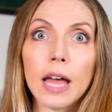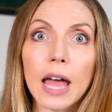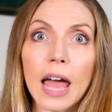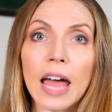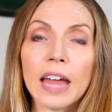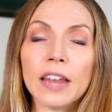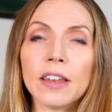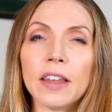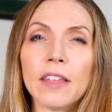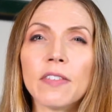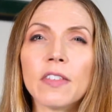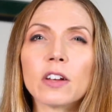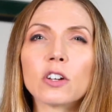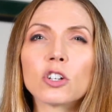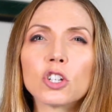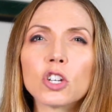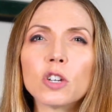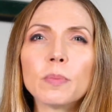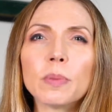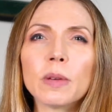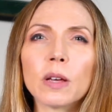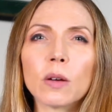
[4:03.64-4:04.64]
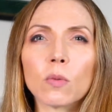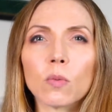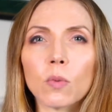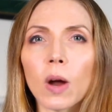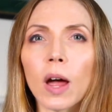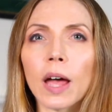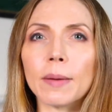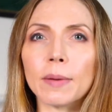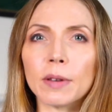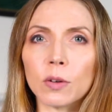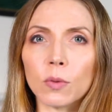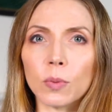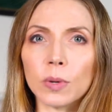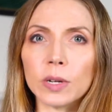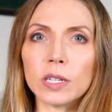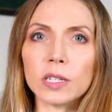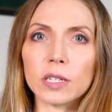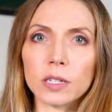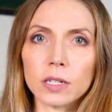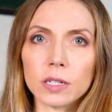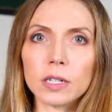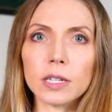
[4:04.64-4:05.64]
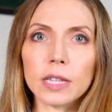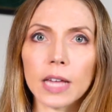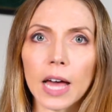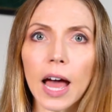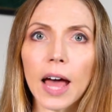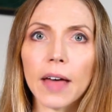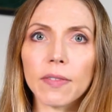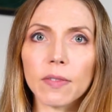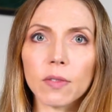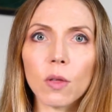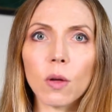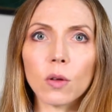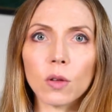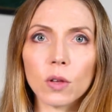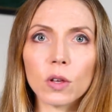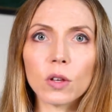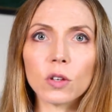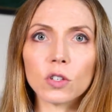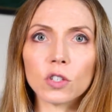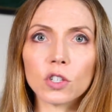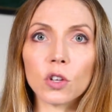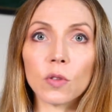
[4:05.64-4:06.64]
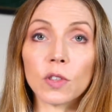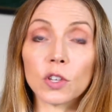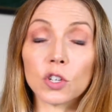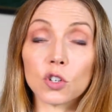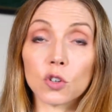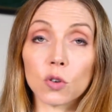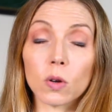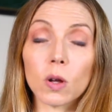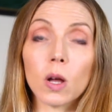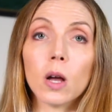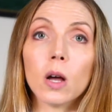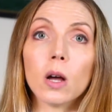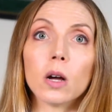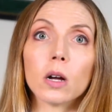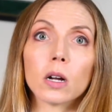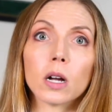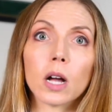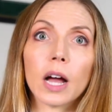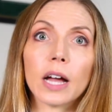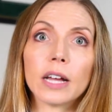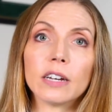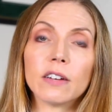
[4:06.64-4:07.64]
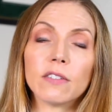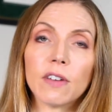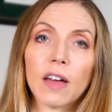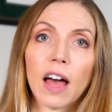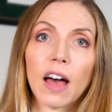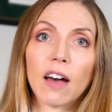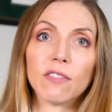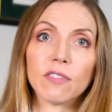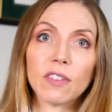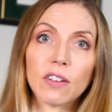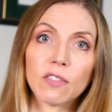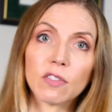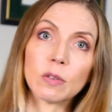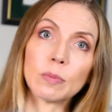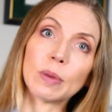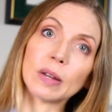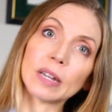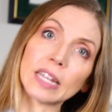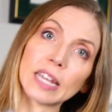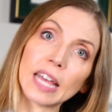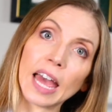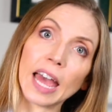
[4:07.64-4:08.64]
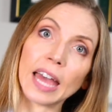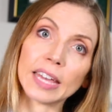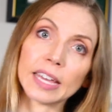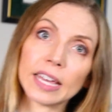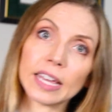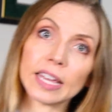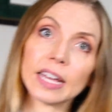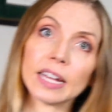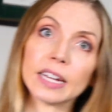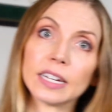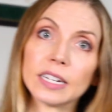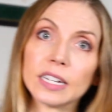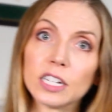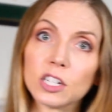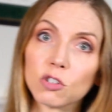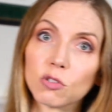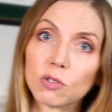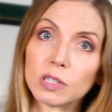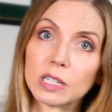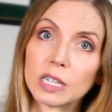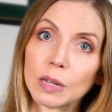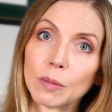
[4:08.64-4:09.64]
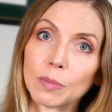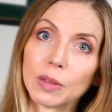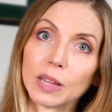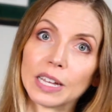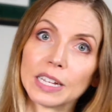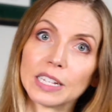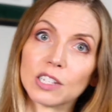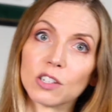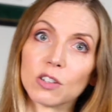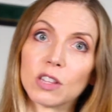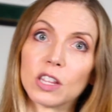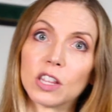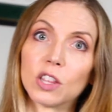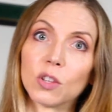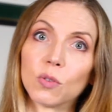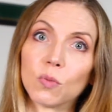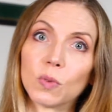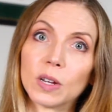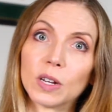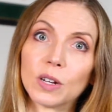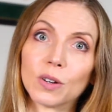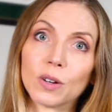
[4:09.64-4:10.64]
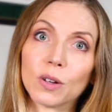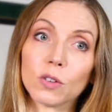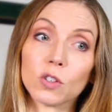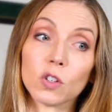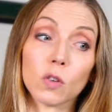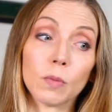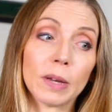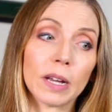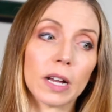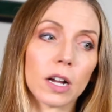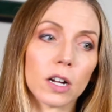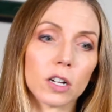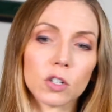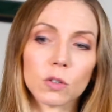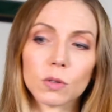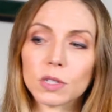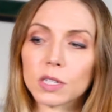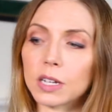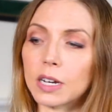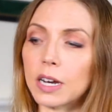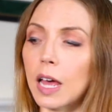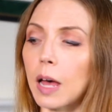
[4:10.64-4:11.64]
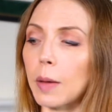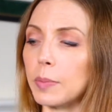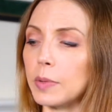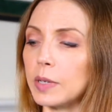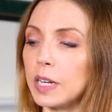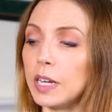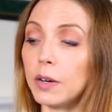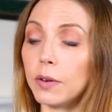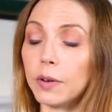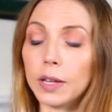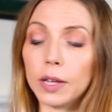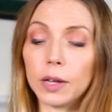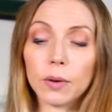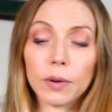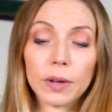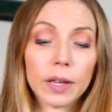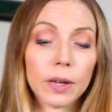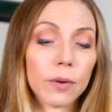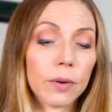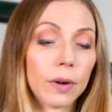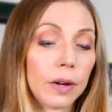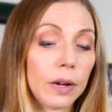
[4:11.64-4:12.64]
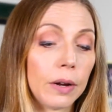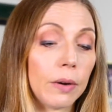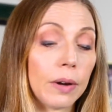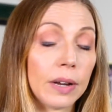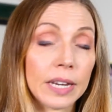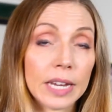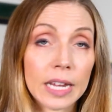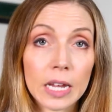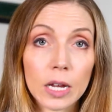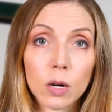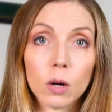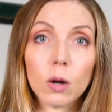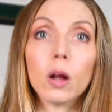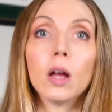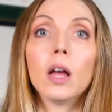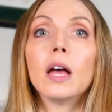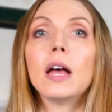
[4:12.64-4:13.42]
And there should be a rhyme and a reason to that, so that you're kind of have everybody hanging at an interesting place, so that the reader goes, oh my gosh, what's going to happen here, here, here, here, and here.